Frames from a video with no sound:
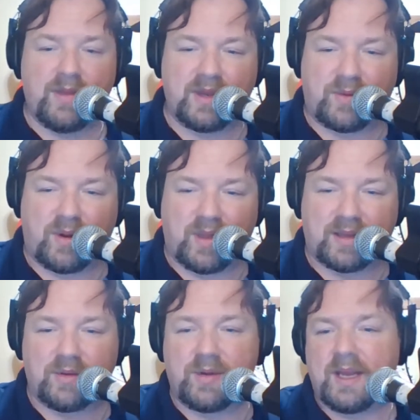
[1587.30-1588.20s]
thanks for all
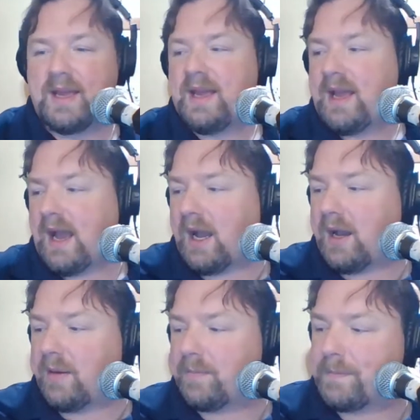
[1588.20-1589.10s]
that, Luke.
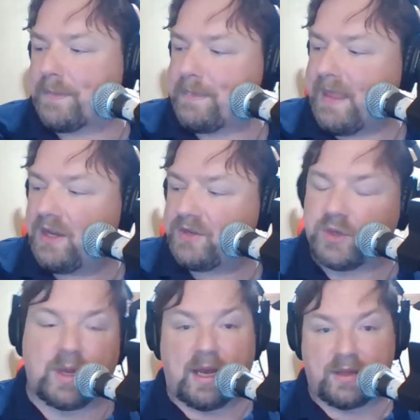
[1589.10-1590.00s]

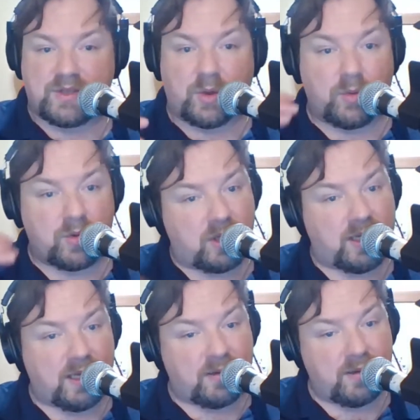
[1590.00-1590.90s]
So yeah, so
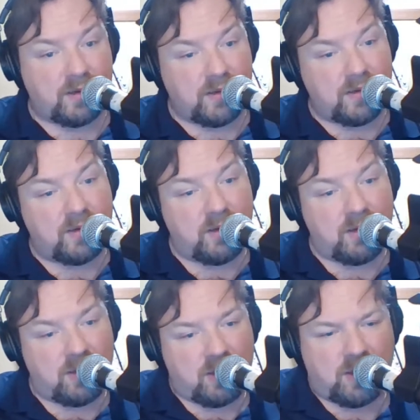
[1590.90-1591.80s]
clean,
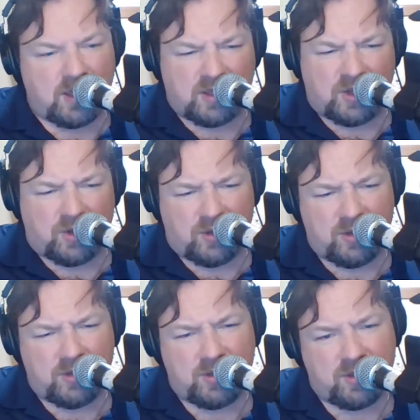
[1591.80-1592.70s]
a little
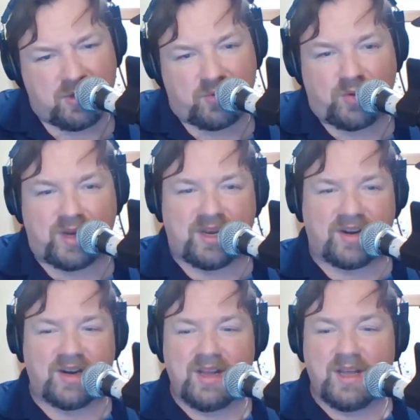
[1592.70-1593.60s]

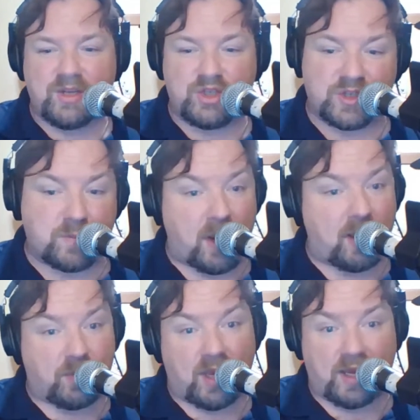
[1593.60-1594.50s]
grittier, just by
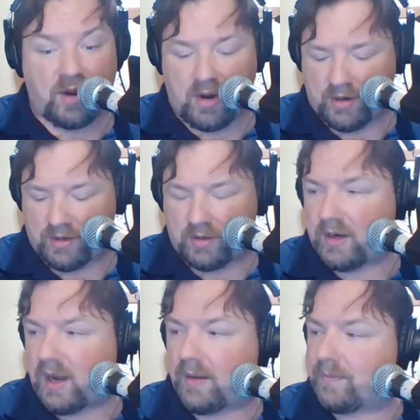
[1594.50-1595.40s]
playing
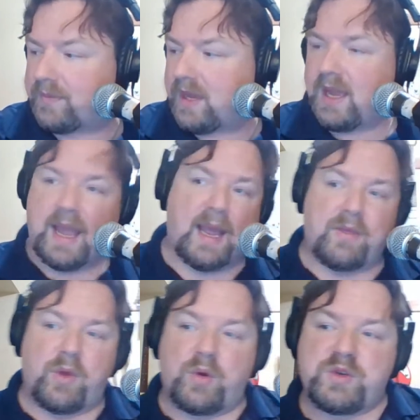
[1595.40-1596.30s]
harder.
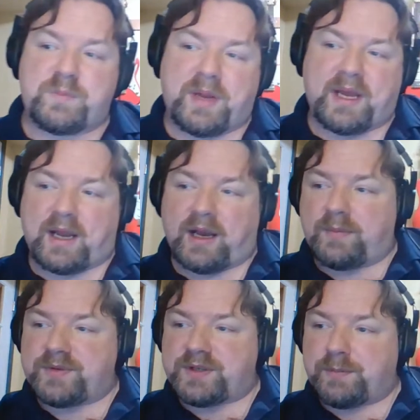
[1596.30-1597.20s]
And those
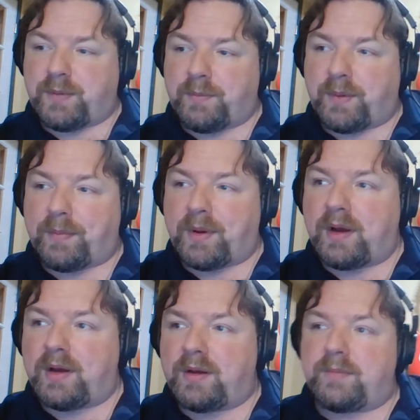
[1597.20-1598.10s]
pickups
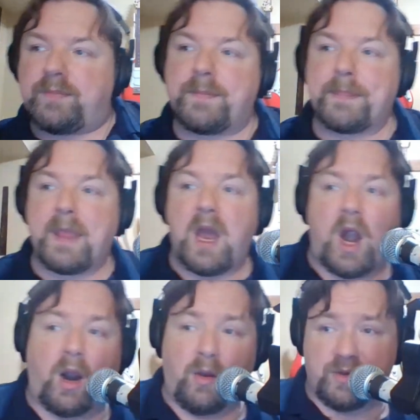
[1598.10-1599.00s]

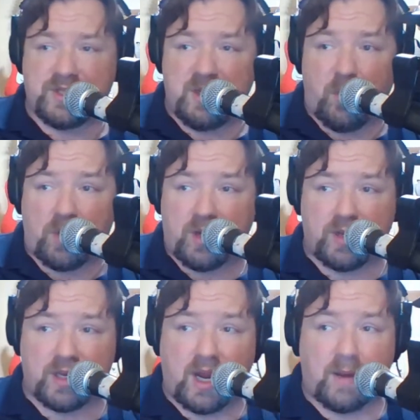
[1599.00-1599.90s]
are the Seymour
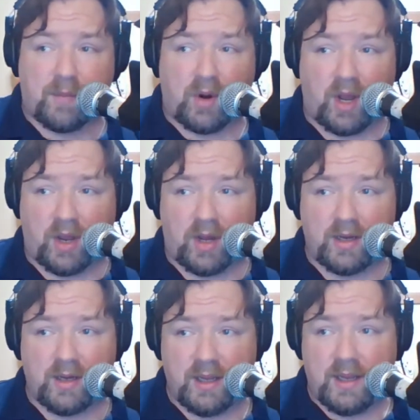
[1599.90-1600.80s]
Duncan Hyper
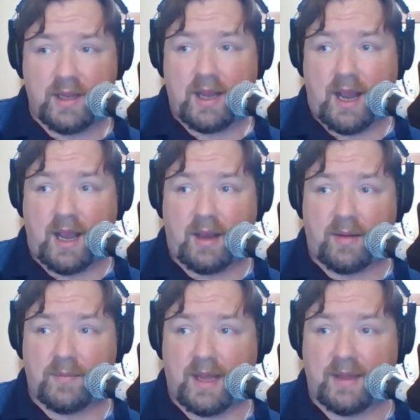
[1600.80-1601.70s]
Ion
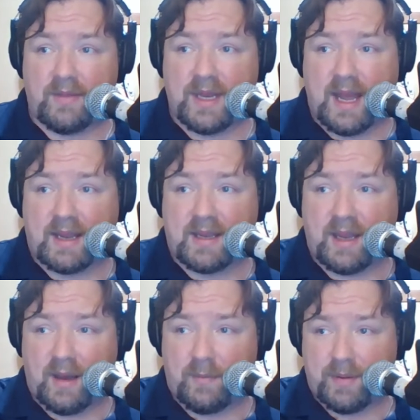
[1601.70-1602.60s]
and the neck
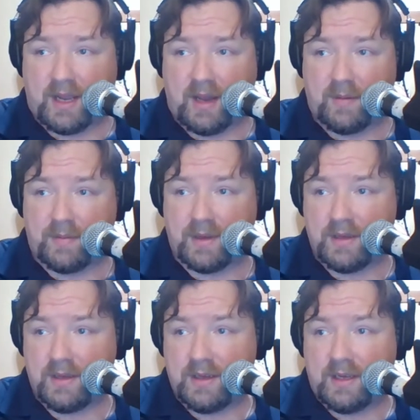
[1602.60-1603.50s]
pickup
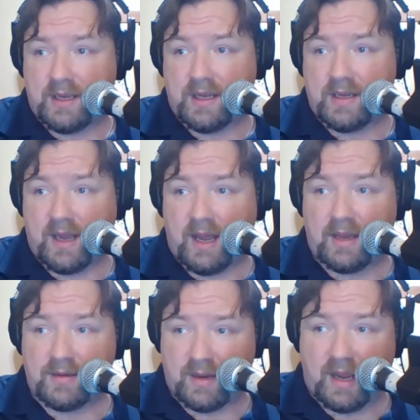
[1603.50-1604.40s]

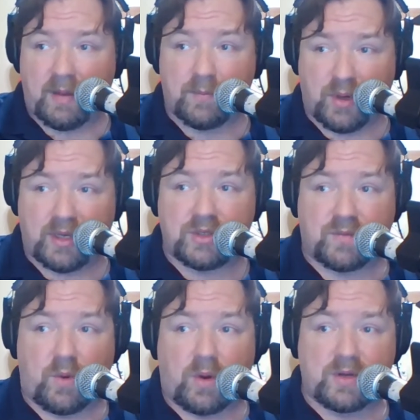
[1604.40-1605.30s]
and bridge,
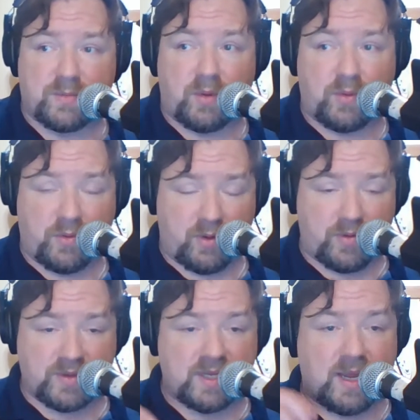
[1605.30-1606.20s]
of course. Both are
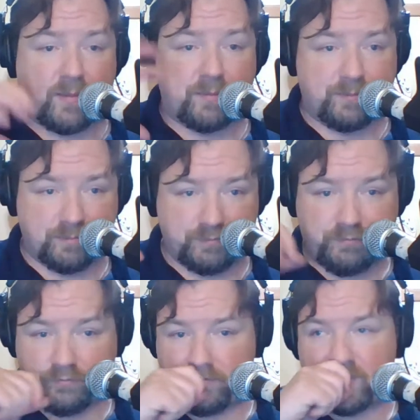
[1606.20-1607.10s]
the same
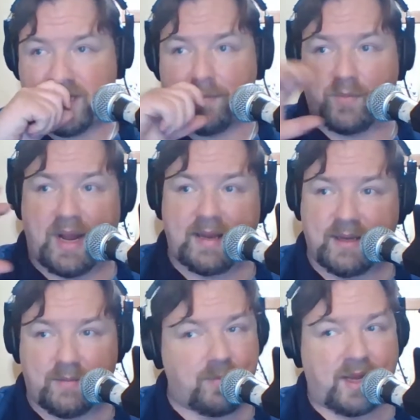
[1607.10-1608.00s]

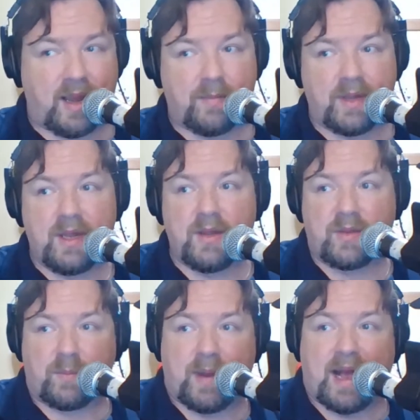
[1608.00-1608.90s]
branding pickup.
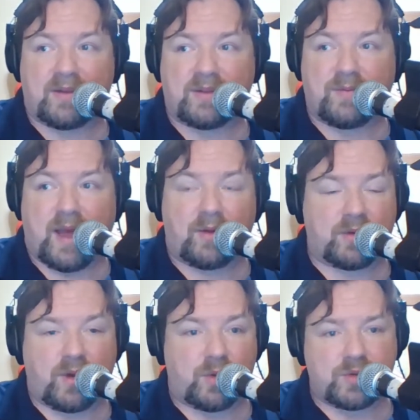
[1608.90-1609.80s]
They're passive
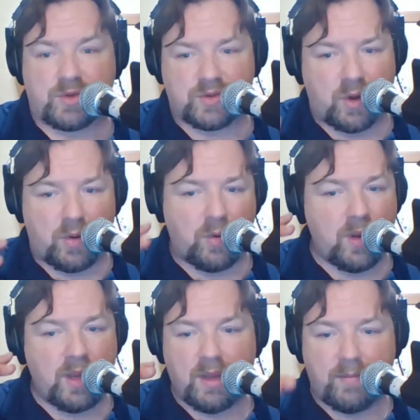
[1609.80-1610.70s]
Alnico, so there's
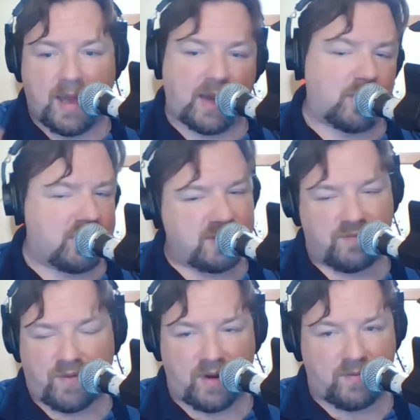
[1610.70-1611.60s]
no batteries
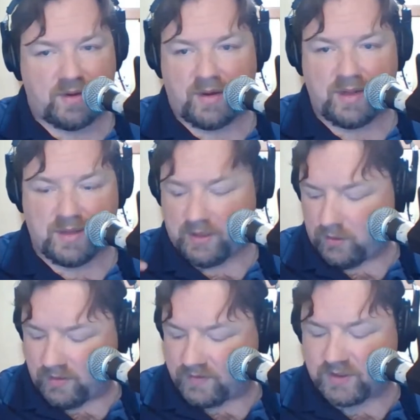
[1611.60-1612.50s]
in front of it or anything. You
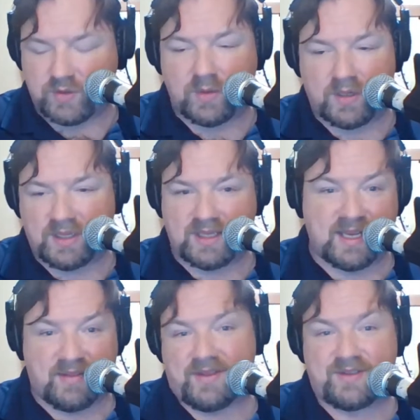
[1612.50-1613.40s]
don't have to do anything to
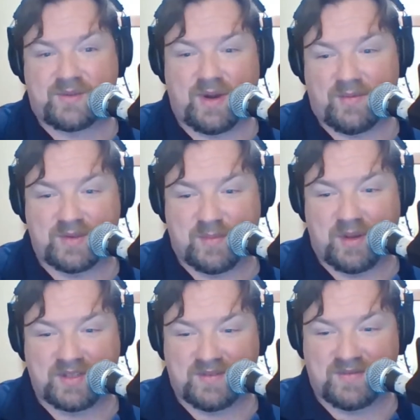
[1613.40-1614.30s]
get this great
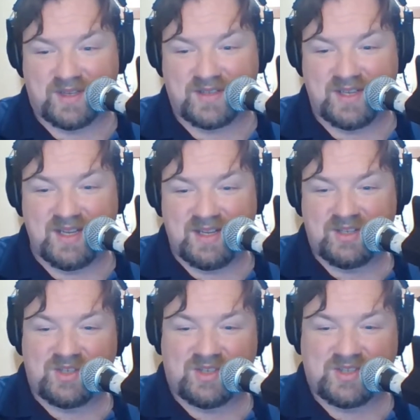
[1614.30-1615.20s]
responsiveness.
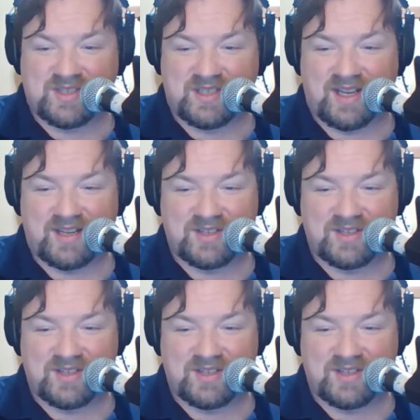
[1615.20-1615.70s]
Just